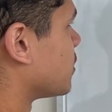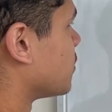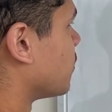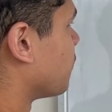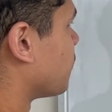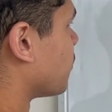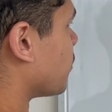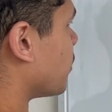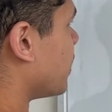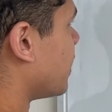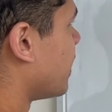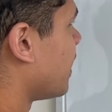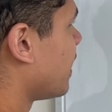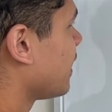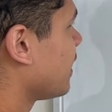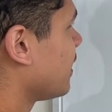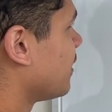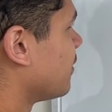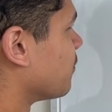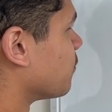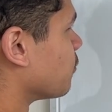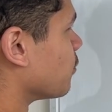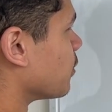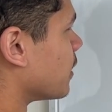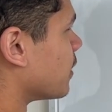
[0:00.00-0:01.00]
so for
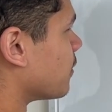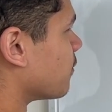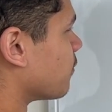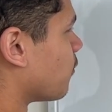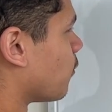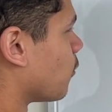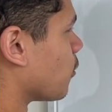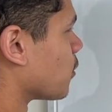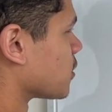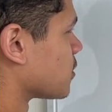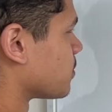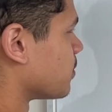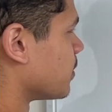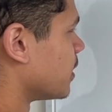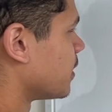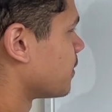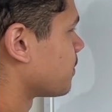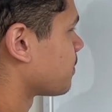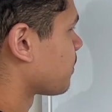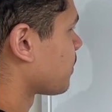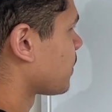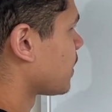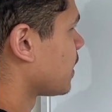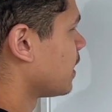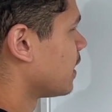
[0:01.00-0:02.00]
negative reinforcement,
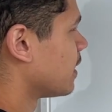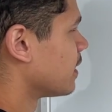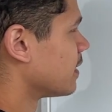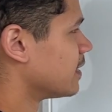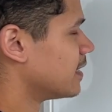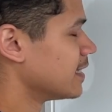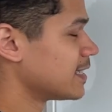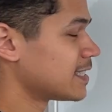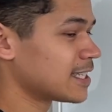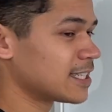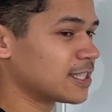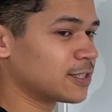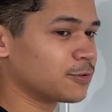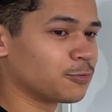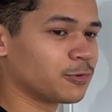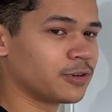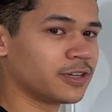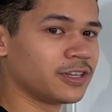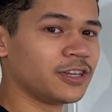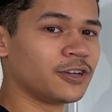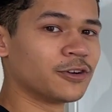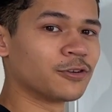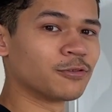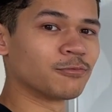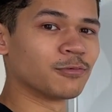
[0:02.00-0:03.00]
this is
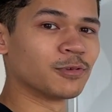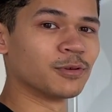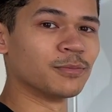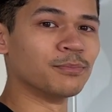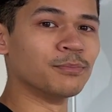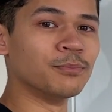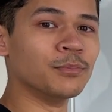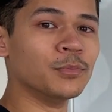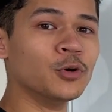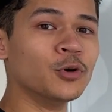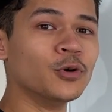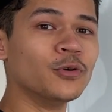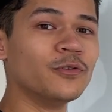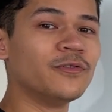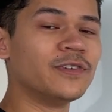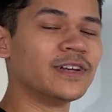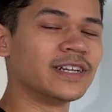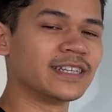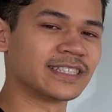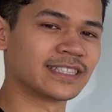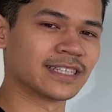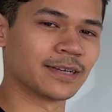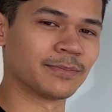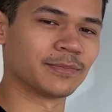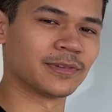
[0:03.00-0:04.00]
when you're
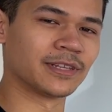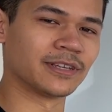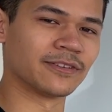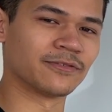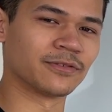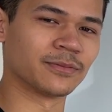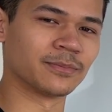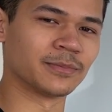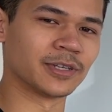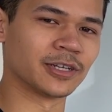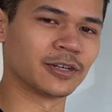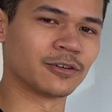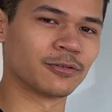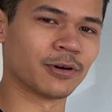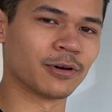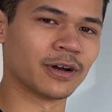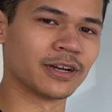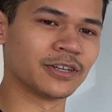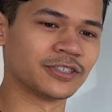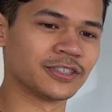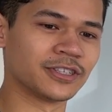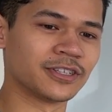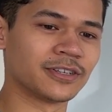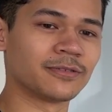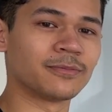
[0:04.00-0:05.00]
removing something from the
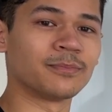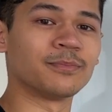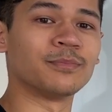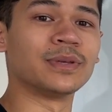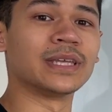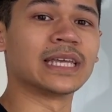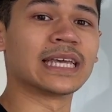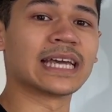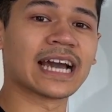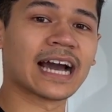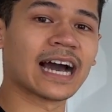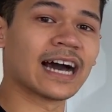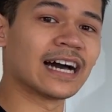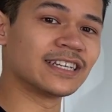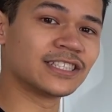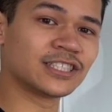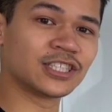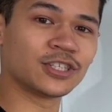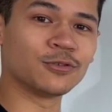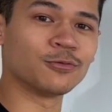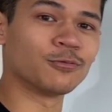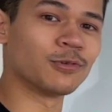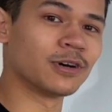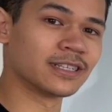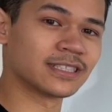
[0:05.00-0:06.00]
equation because
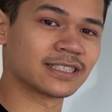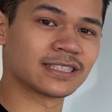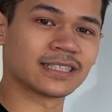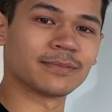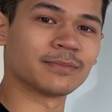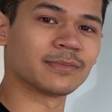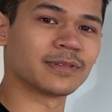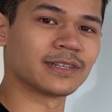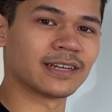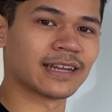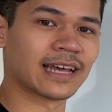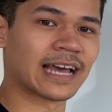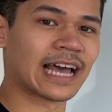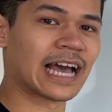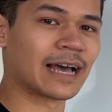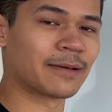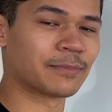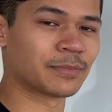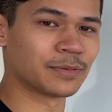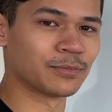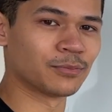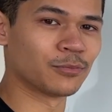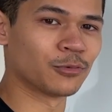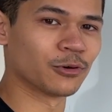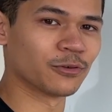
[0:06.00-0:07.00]
you want something to
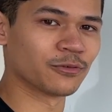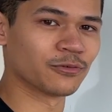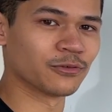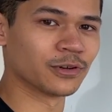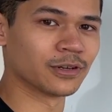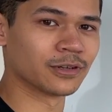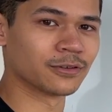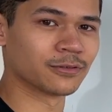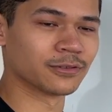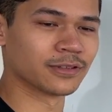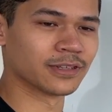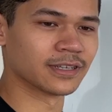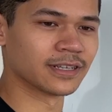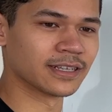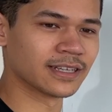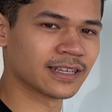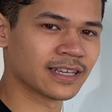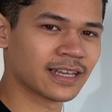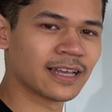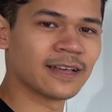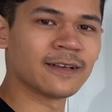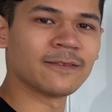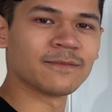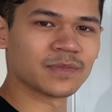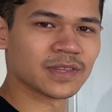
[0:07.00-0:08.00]
happen more frequently.
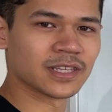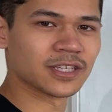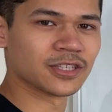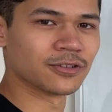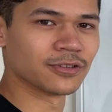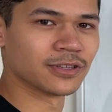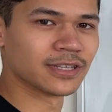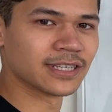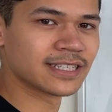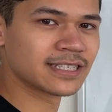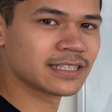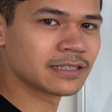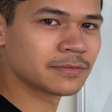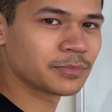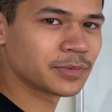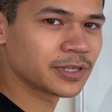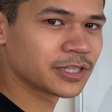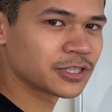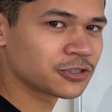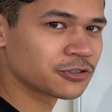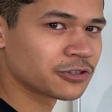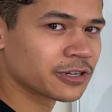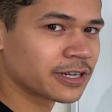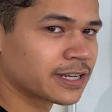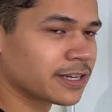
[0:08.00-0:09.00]
So this is a
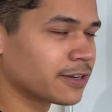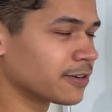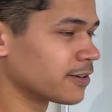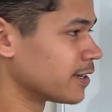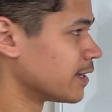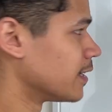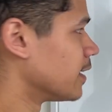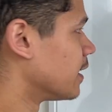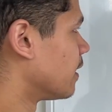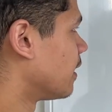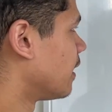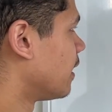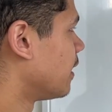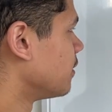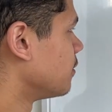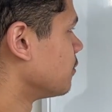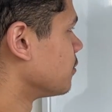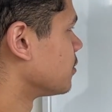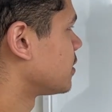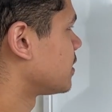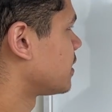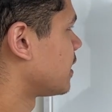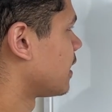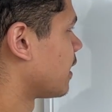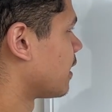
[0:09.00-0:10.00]
bit trickier to
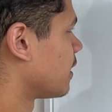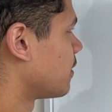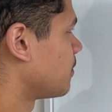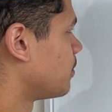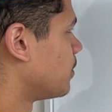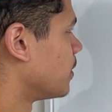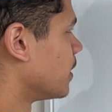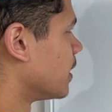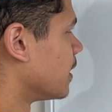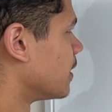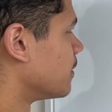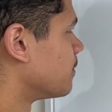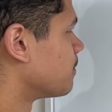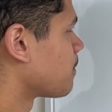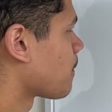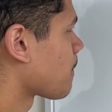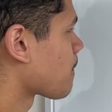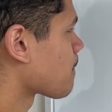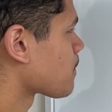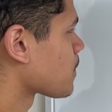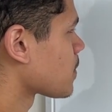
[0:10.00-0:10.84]
understand, but